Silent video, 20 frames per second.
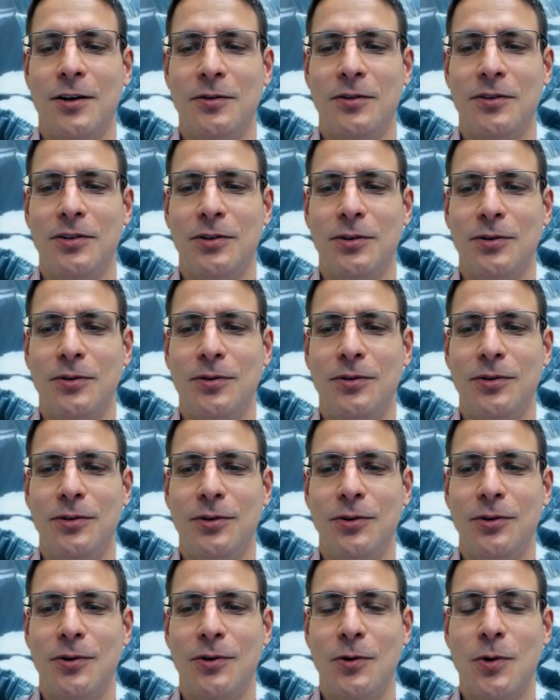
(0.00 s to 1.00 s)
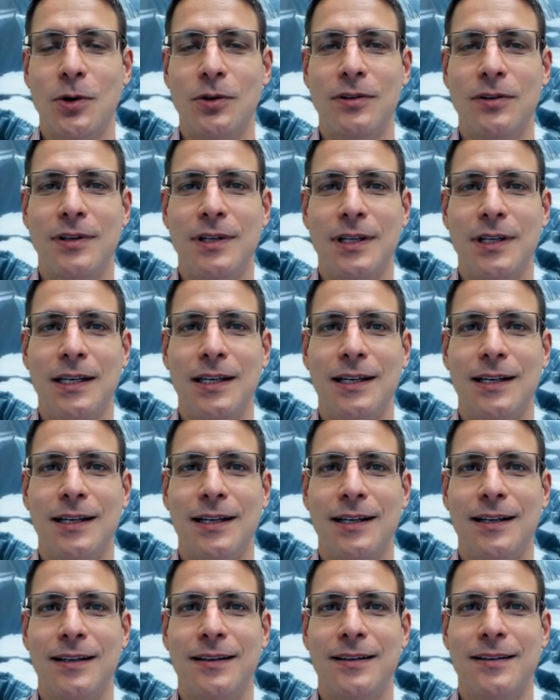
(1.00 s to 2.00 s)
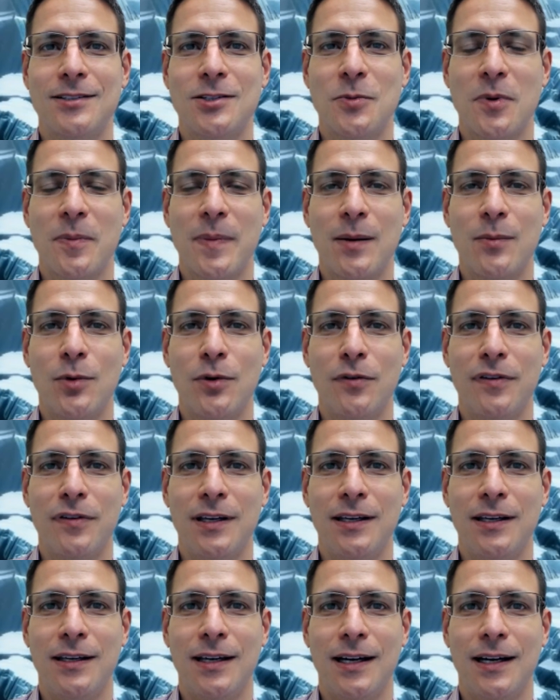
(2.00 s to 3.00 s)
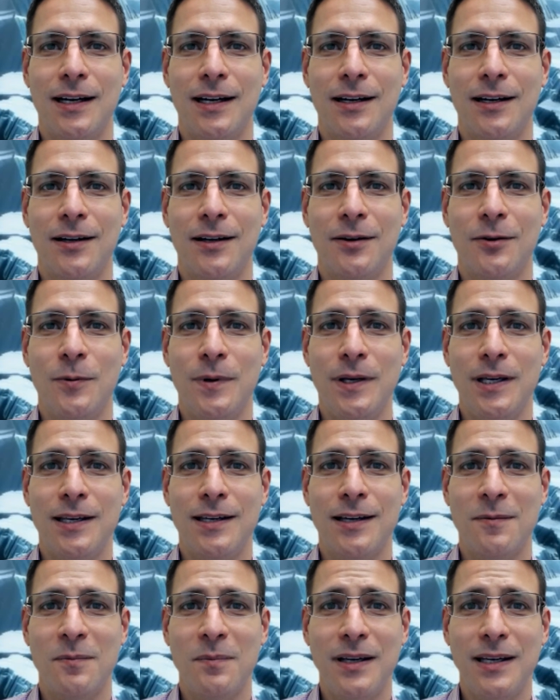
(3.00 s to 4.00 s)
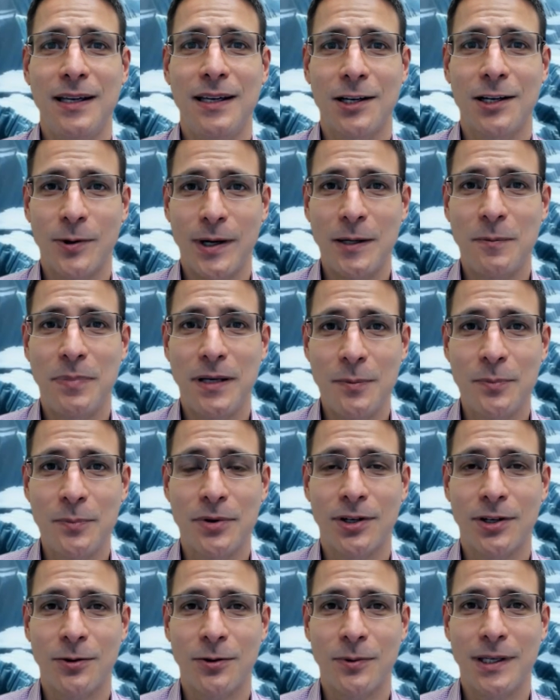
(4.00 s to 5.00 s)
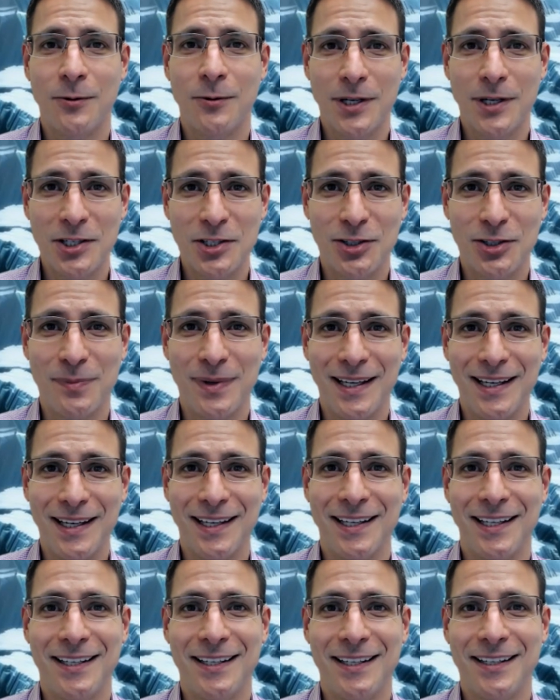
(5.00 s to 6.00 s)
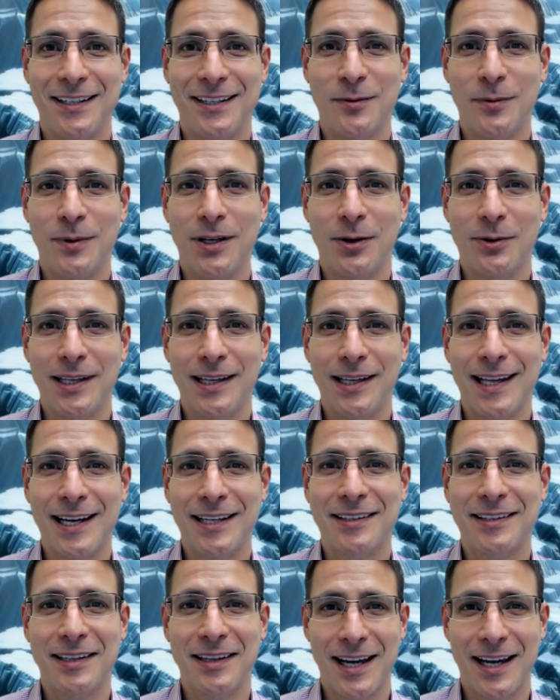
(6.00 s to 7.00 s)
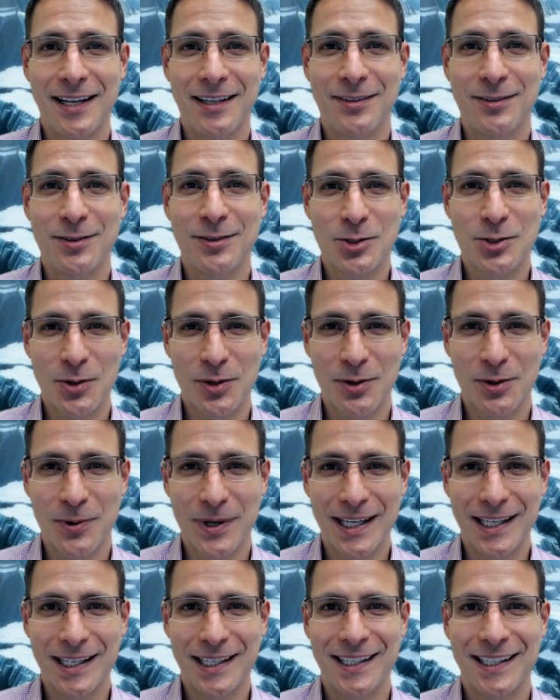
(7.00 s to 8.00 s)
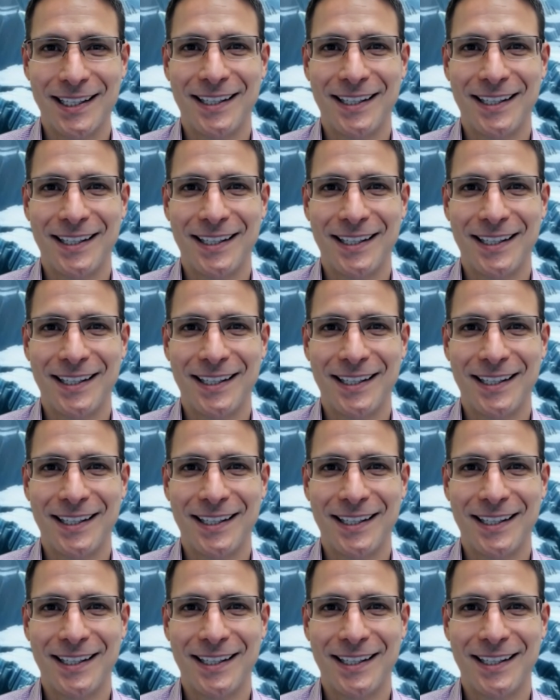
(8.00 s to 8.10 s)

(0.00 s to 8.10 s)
To quote the Superman movie, we can be a great people. We wish to be. We only lack the light to show the